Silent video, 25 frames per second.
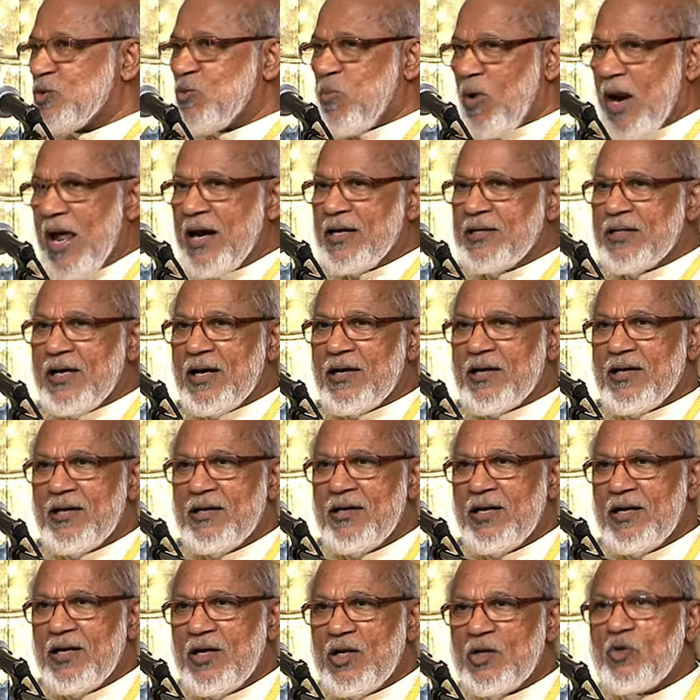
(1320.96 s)
flood
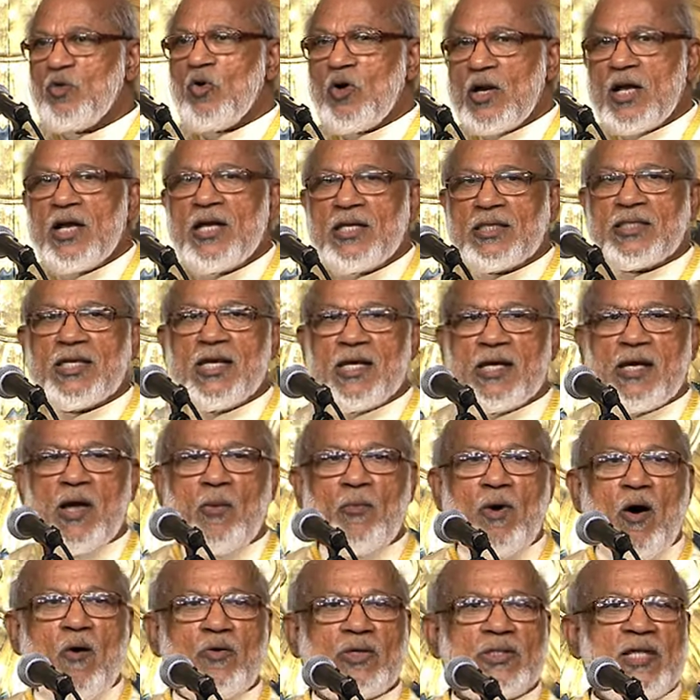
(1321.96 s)
to rethink
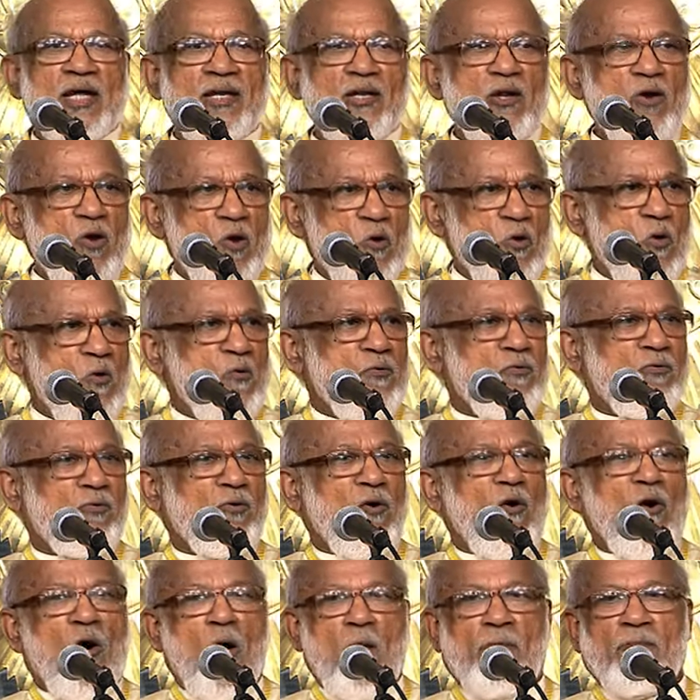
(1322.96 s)
about the new
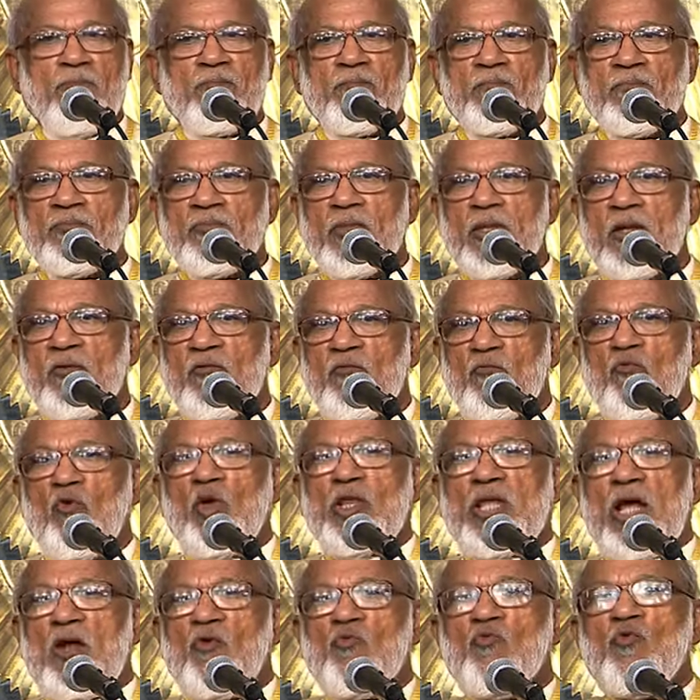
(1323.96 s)
form
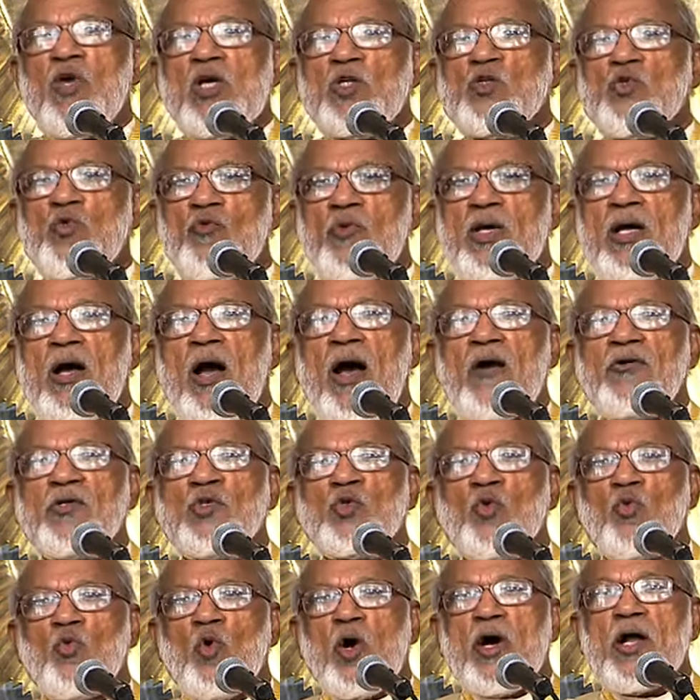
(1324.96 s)
within which we have
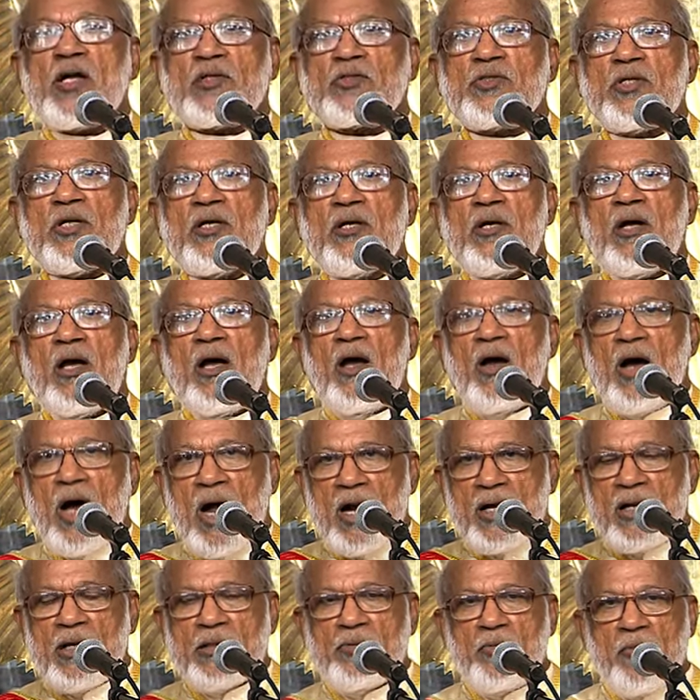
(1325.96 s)
to work
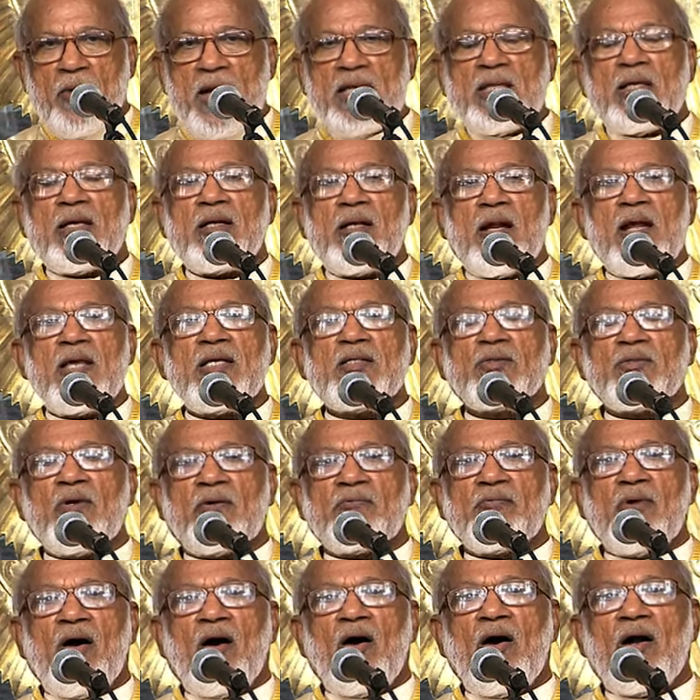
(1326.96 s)
under, by the grace
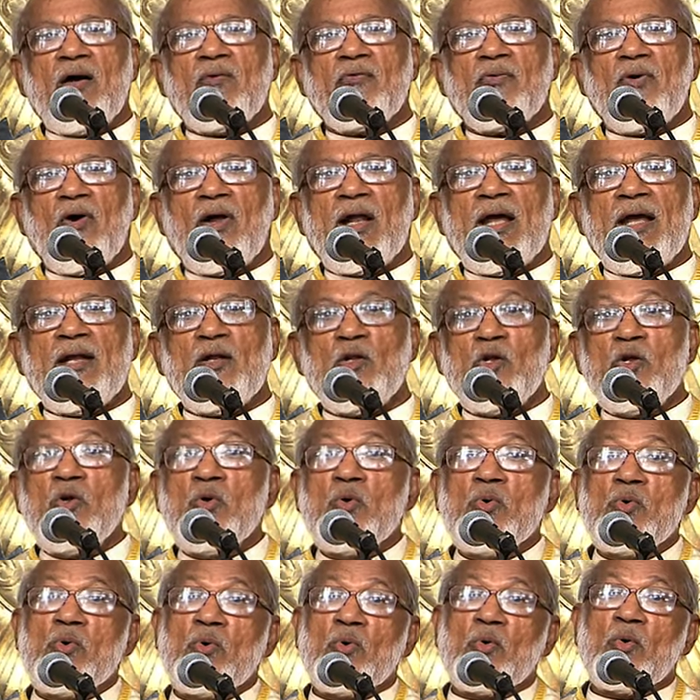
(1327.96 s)
of God, for a
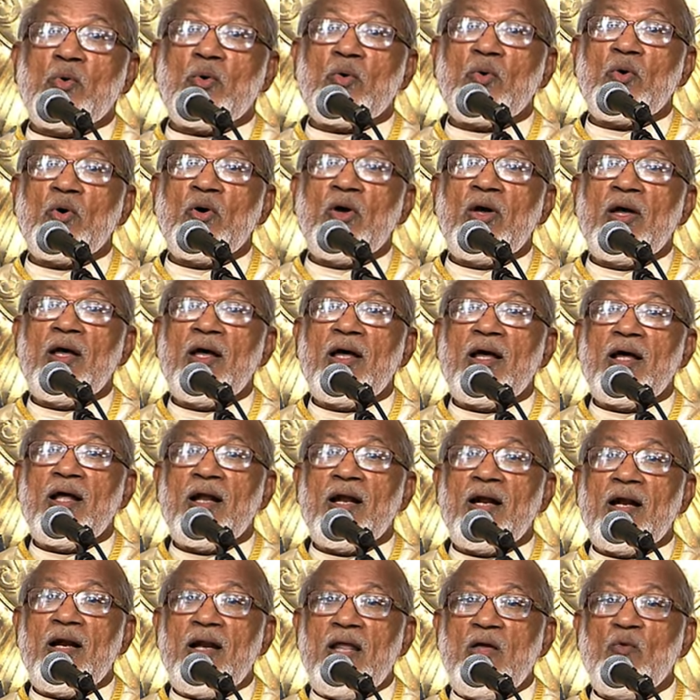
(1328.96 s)
new
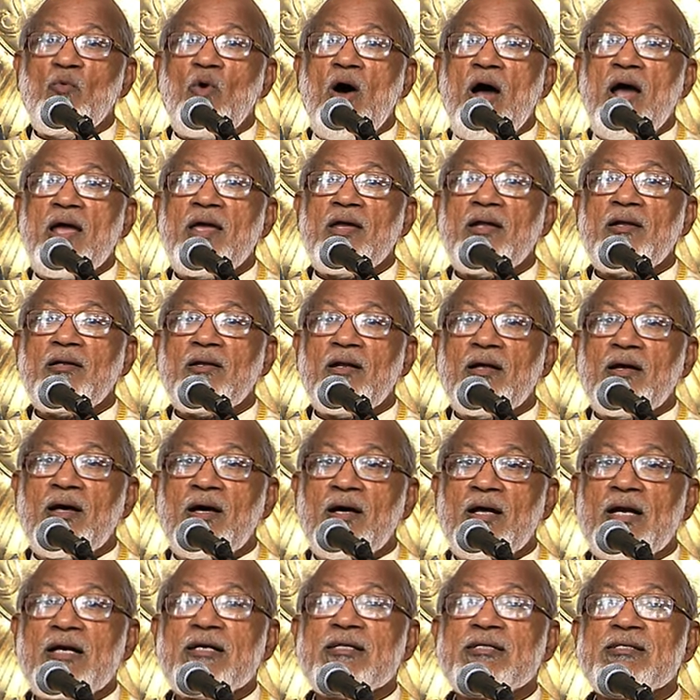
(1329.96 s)
Divine
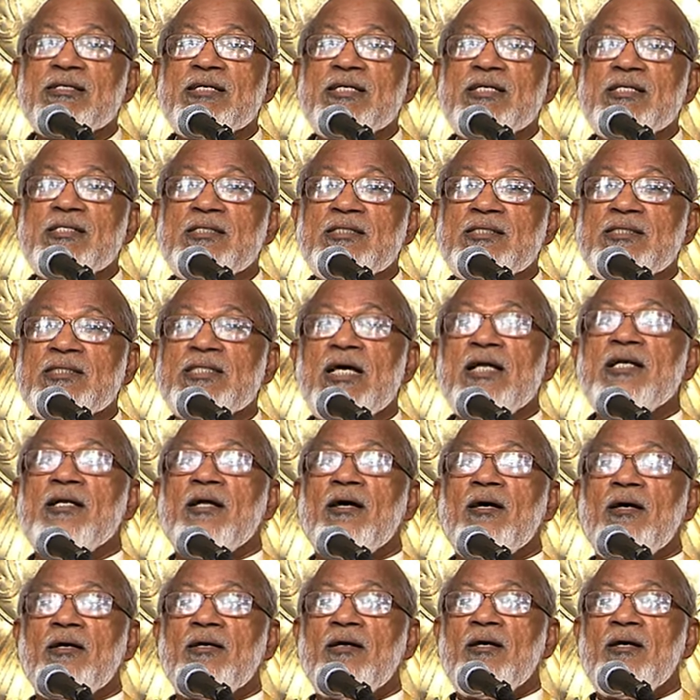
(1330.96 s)
Retreat Center.